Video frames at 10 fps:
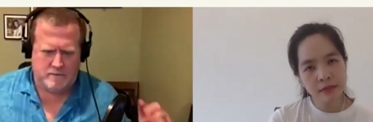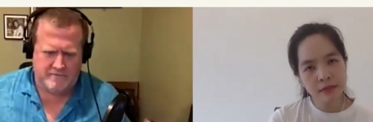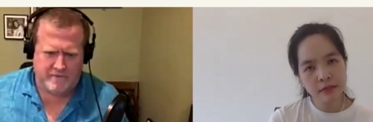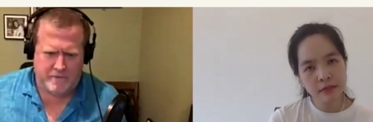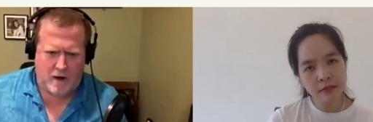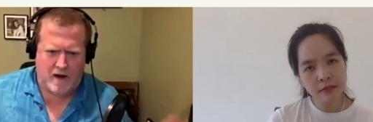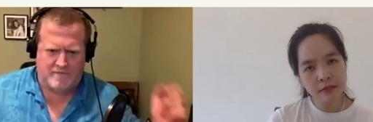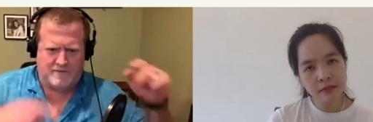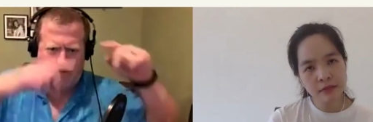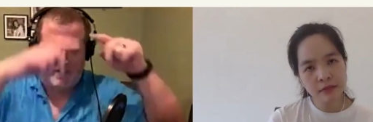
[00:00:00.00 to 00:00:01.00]
Speaker 1: The
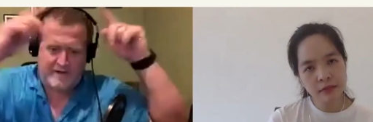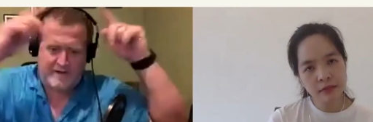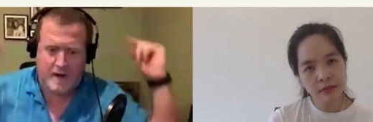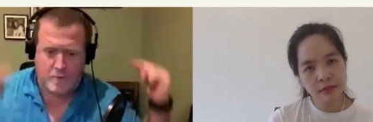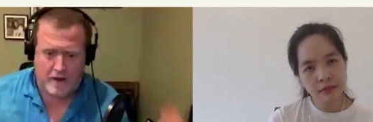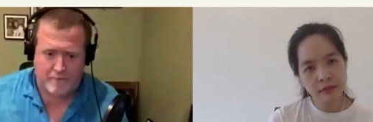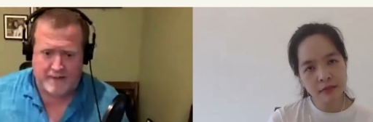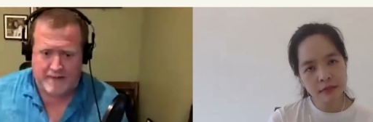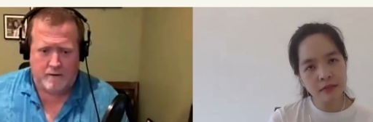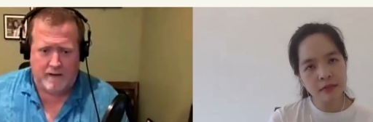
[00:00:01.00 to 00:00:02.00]
Office. You have the camera on
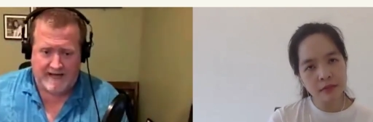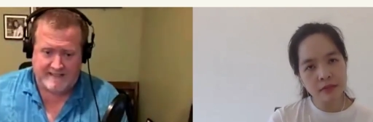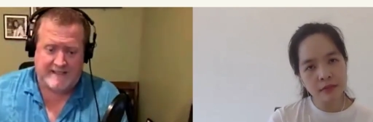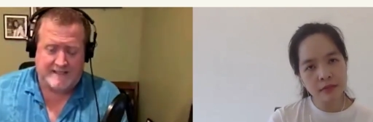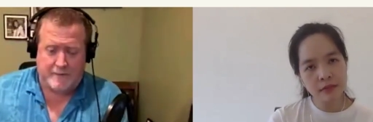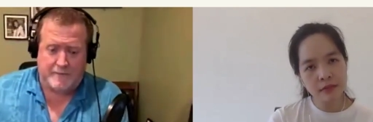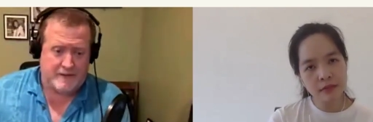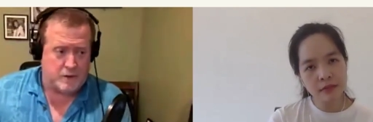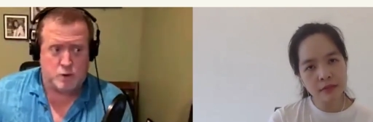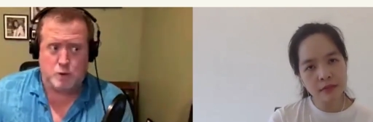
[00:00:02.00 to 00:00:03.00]
me. I say
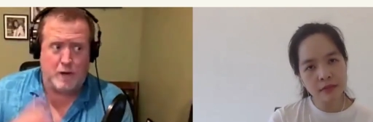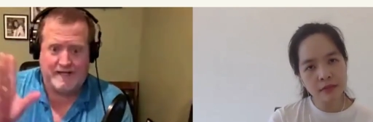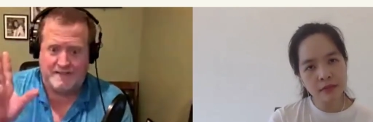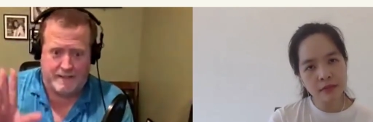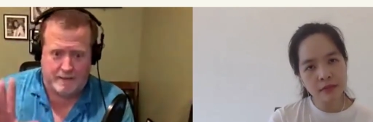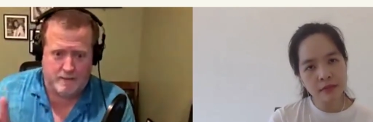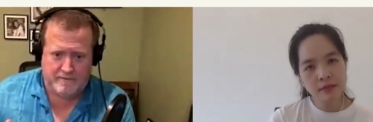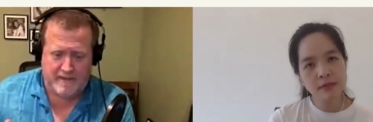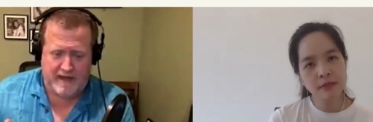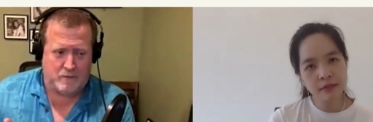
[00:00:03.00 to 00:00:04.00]
something crazy
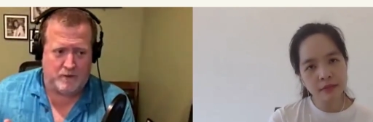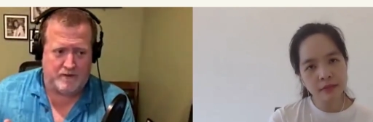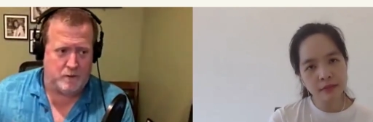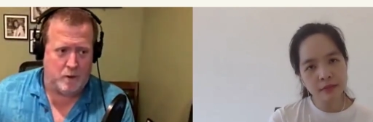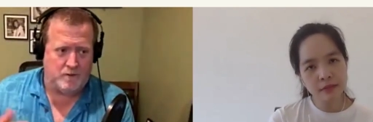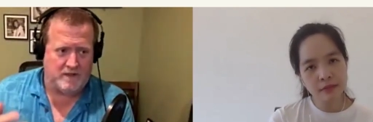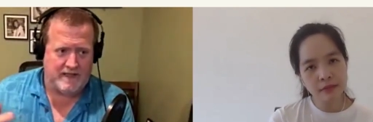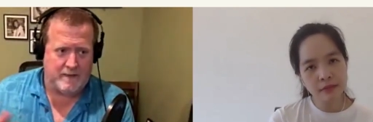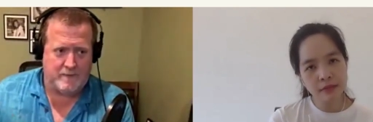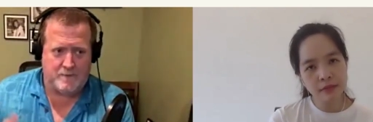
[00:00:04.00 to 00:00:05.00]
that would normally
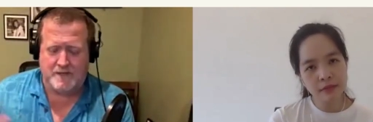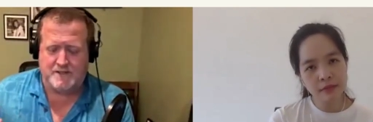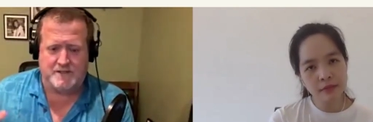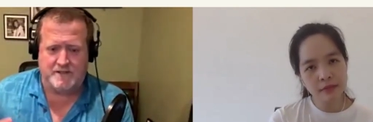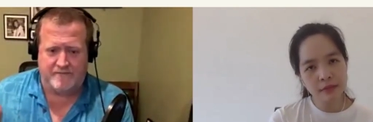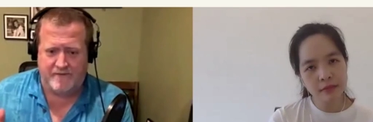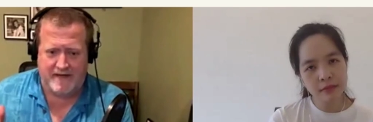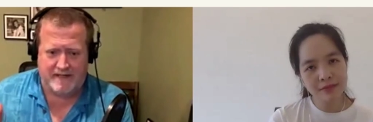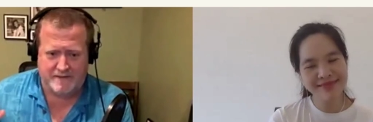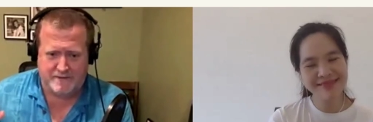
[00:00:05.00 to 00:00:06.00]
get me punched in the
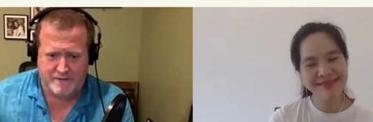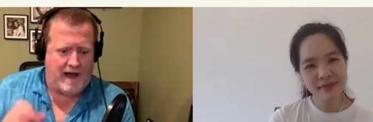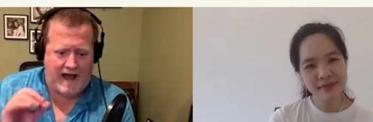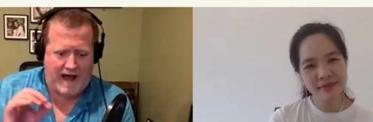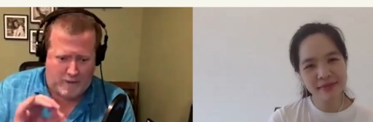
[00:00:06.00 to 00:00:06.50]
face. I